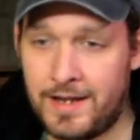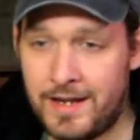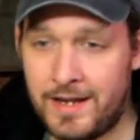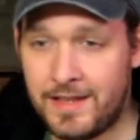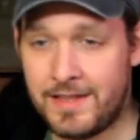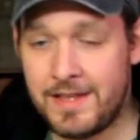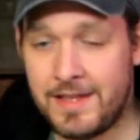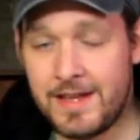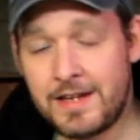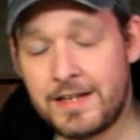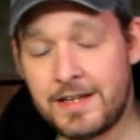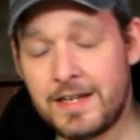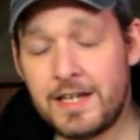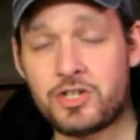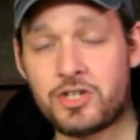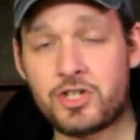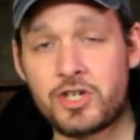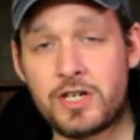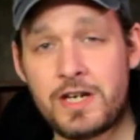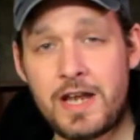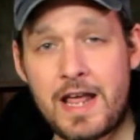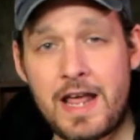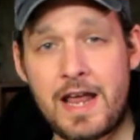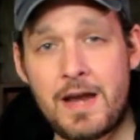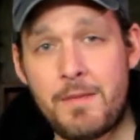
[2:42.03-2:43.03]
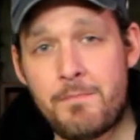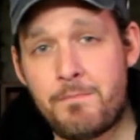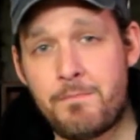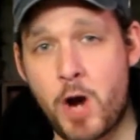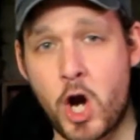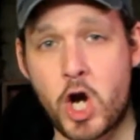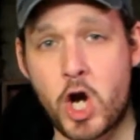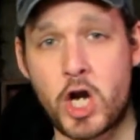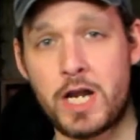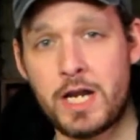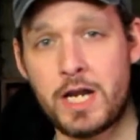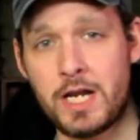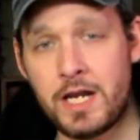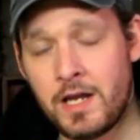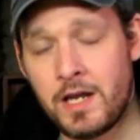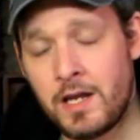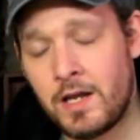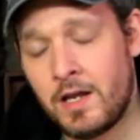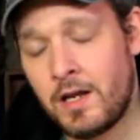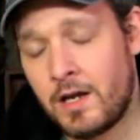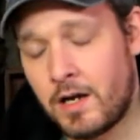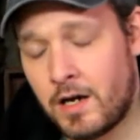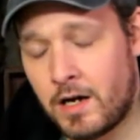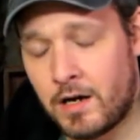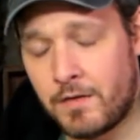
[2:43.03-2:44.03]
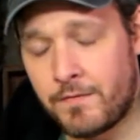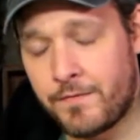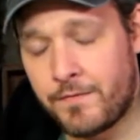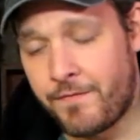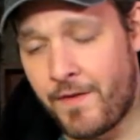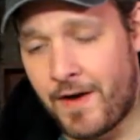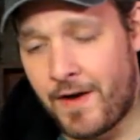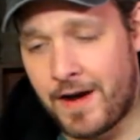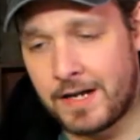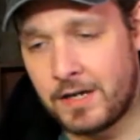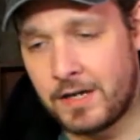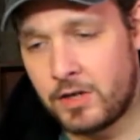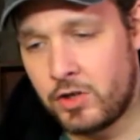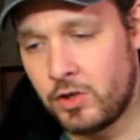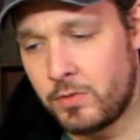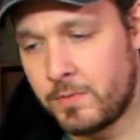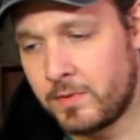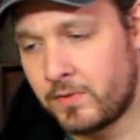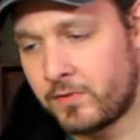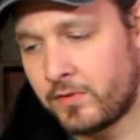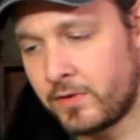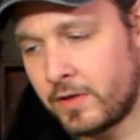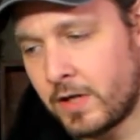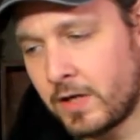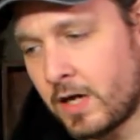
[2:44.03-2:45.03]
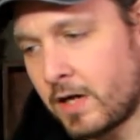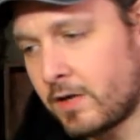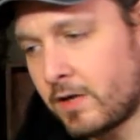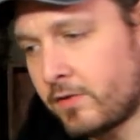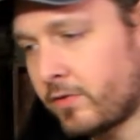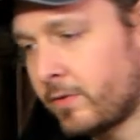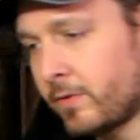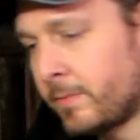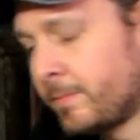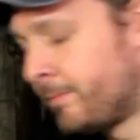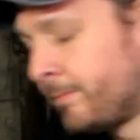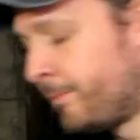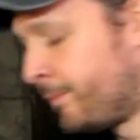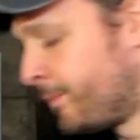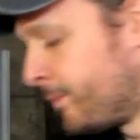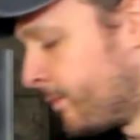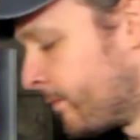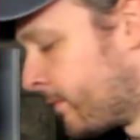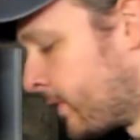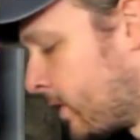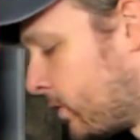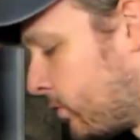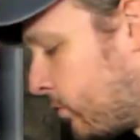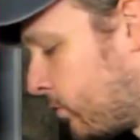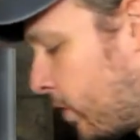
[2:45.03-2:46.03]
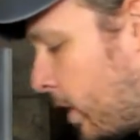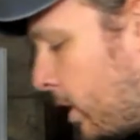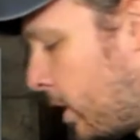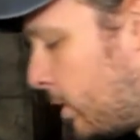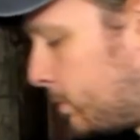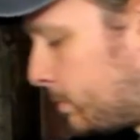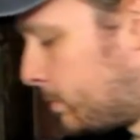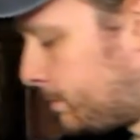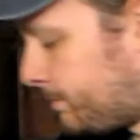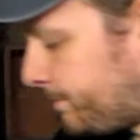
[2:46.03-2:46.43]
the ignition and burning of fine Cuban cigars. So,